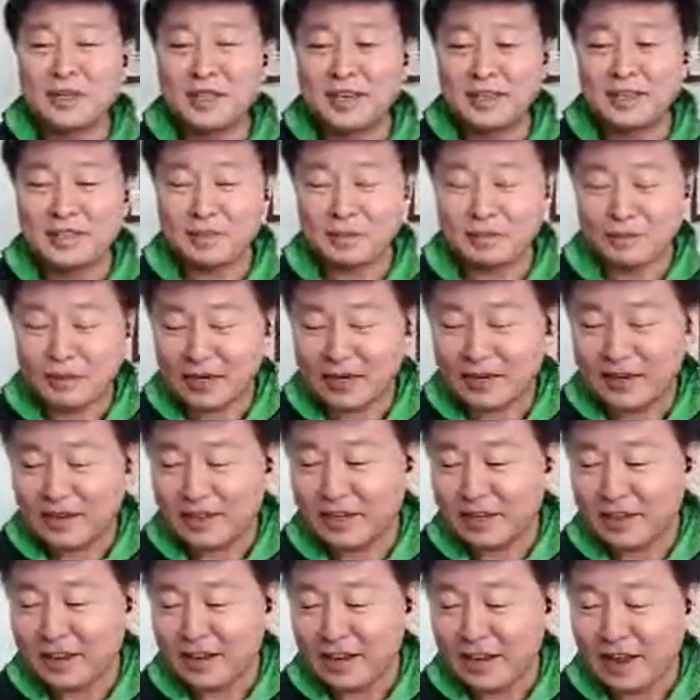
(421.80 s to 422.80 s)
he's a very
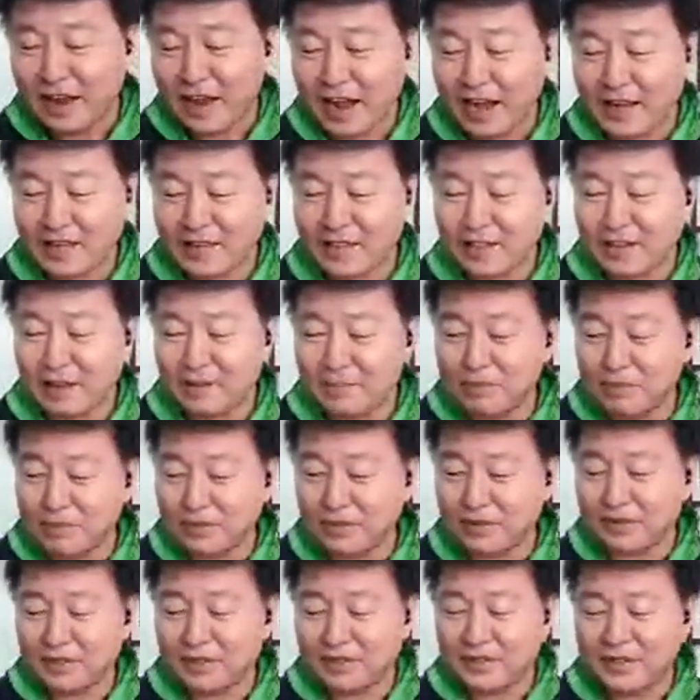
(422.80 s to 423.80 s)
hot
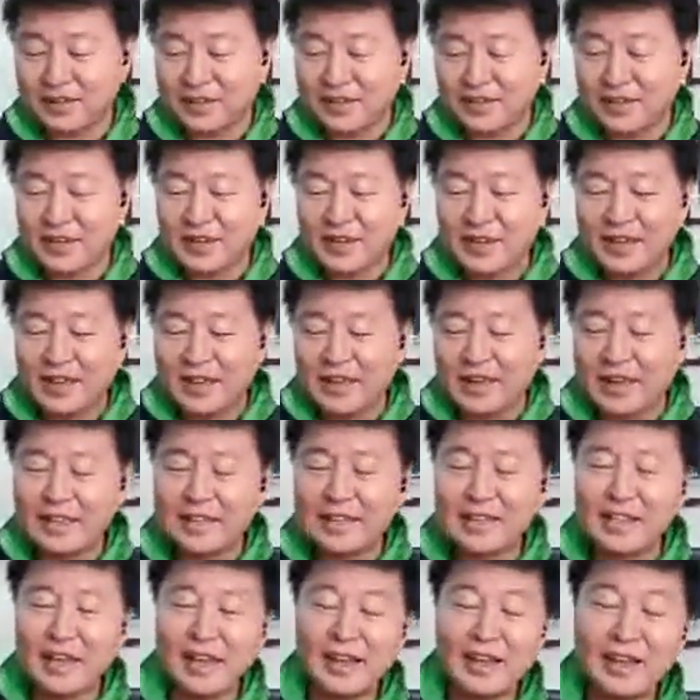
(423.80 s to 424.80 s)
temper, and
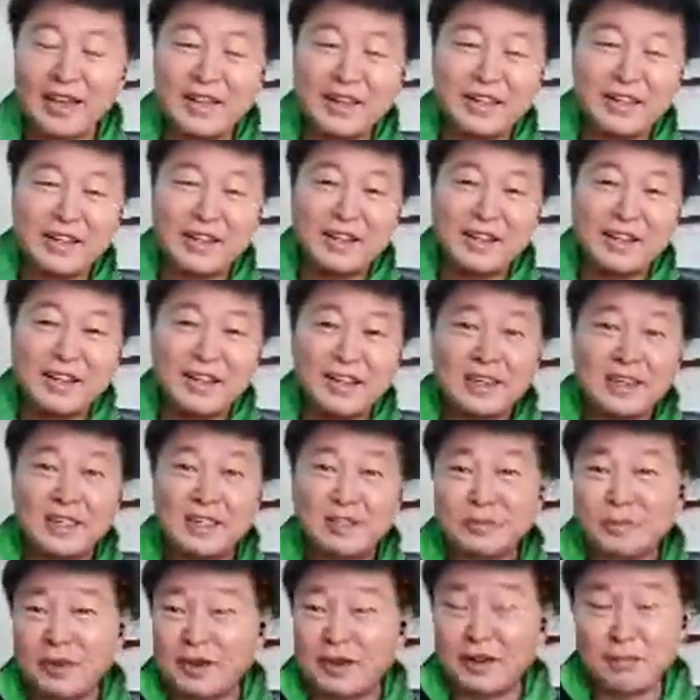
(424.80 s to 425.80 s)
then is
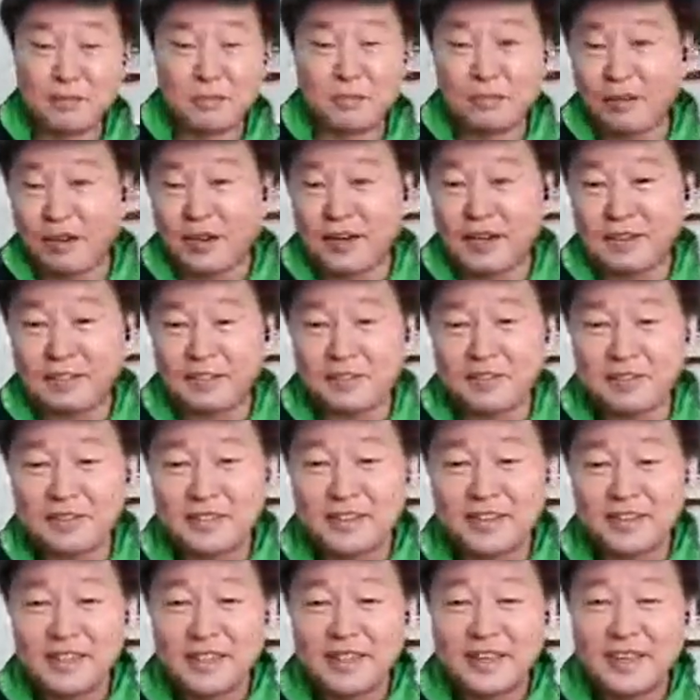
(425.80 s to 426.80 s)
very brave.
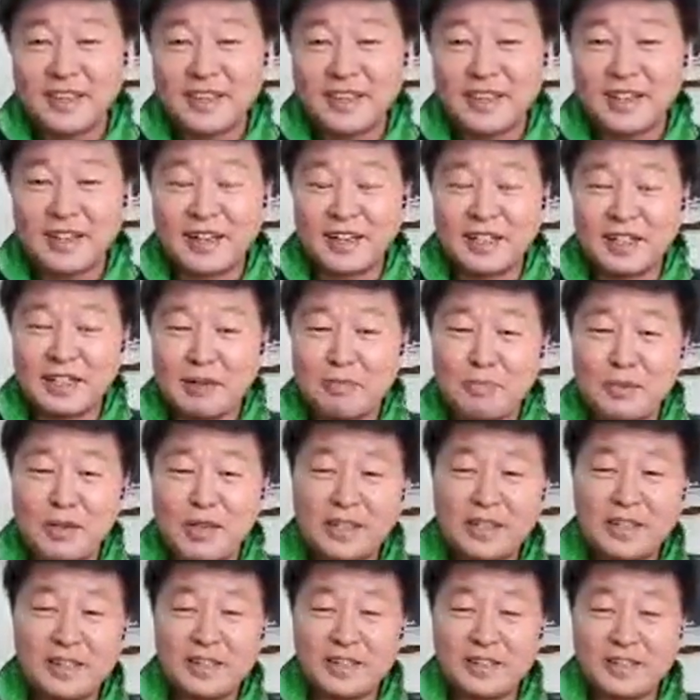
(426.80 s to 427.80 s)
And then
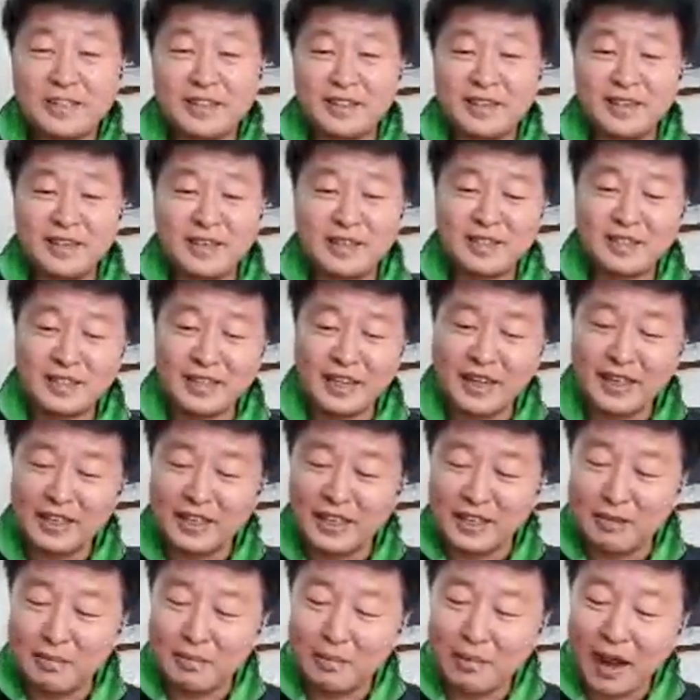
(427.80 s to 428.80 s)
Peter, it said
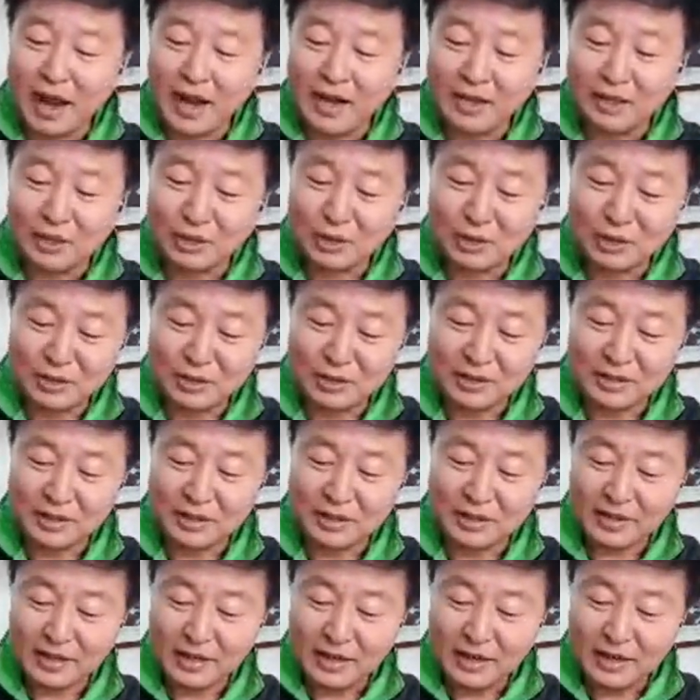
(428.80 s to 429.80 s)
in Mark,
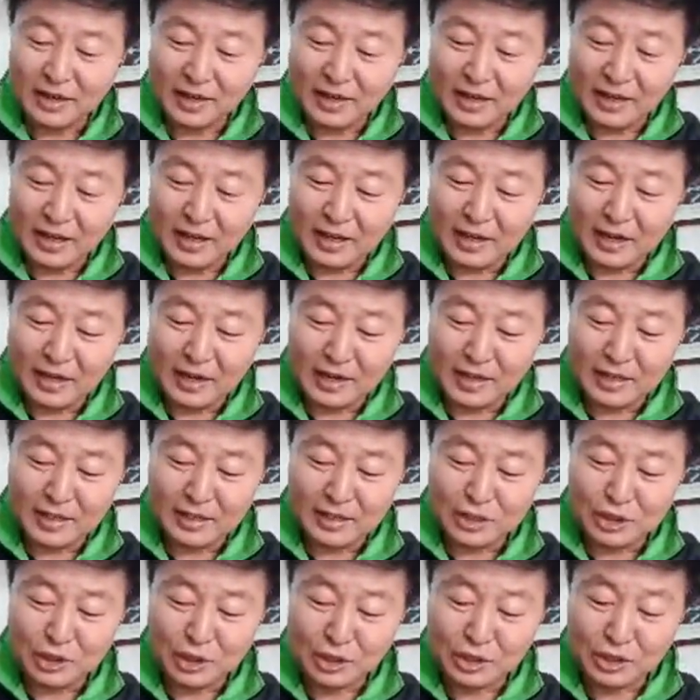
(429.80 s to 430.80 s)
uh,
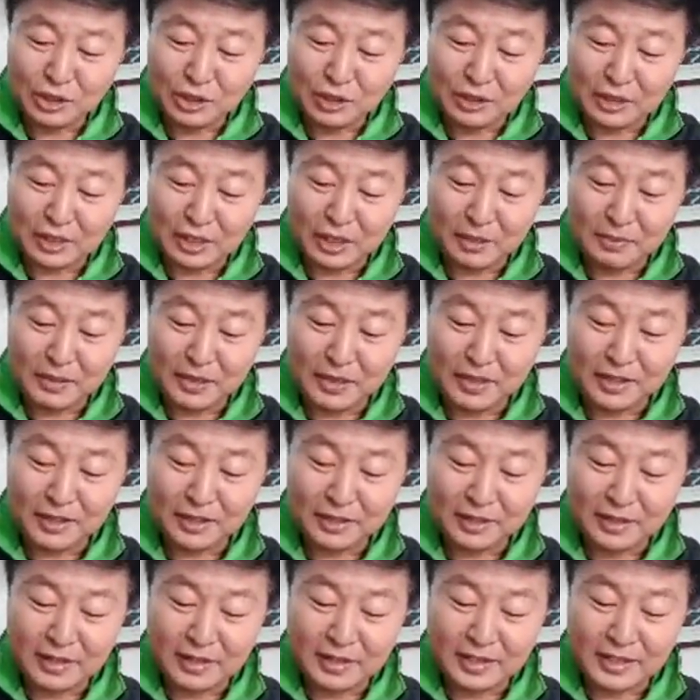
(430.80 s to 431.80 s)
Jesus
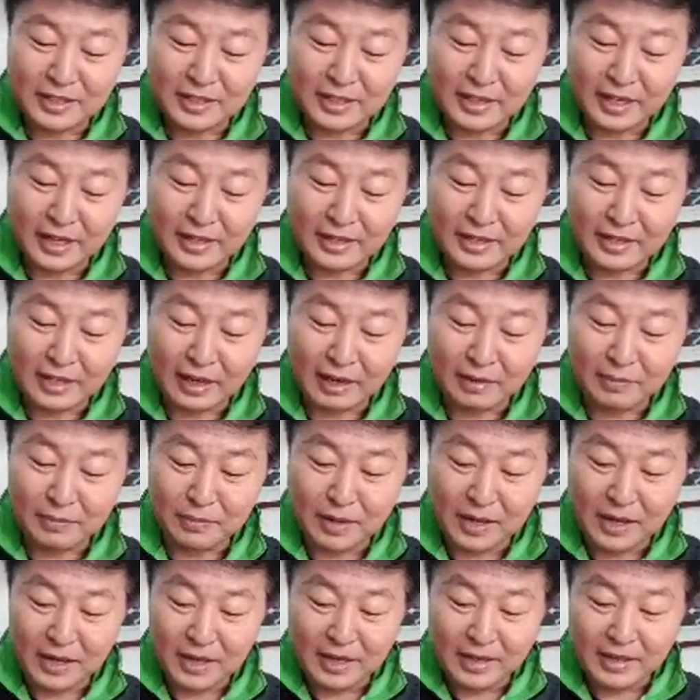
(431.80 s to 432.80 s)
immediately said them,
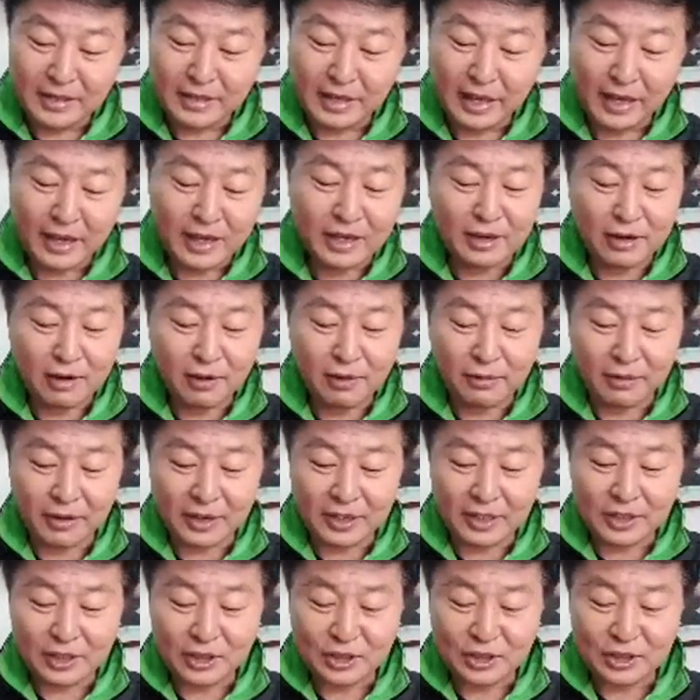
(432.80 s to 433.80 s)
Take
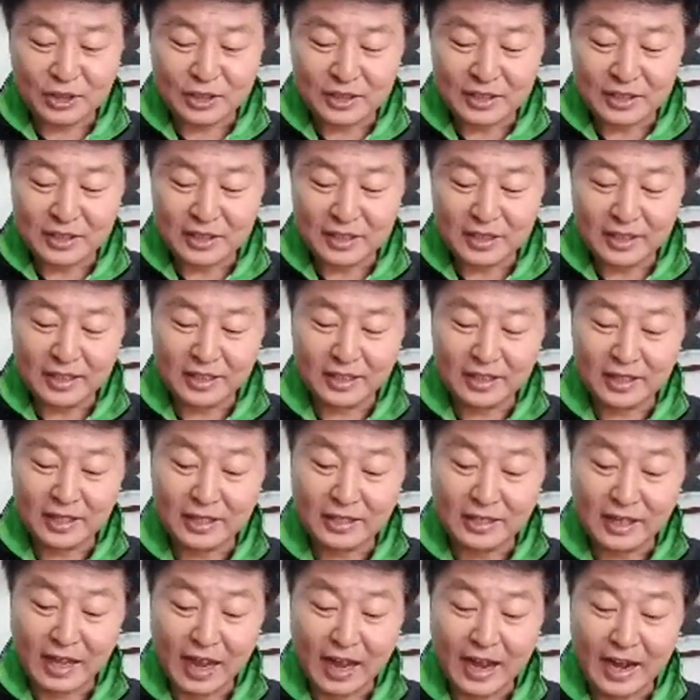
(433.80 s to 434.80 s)
courage, it
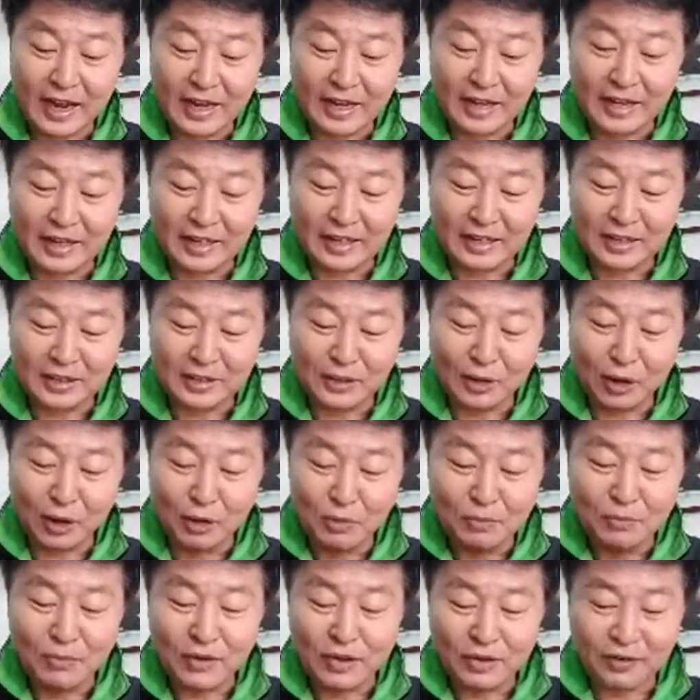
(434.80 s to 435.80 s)
is I,
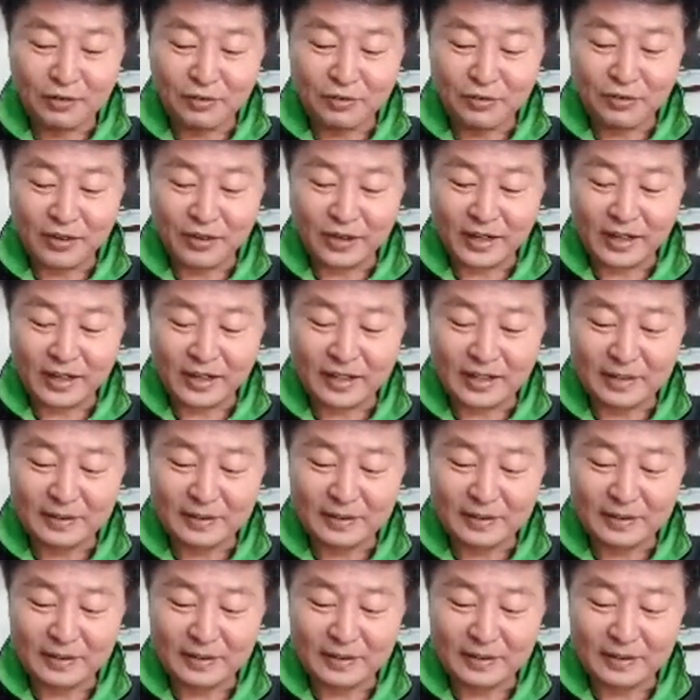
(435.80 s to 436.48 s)
don't be afraid.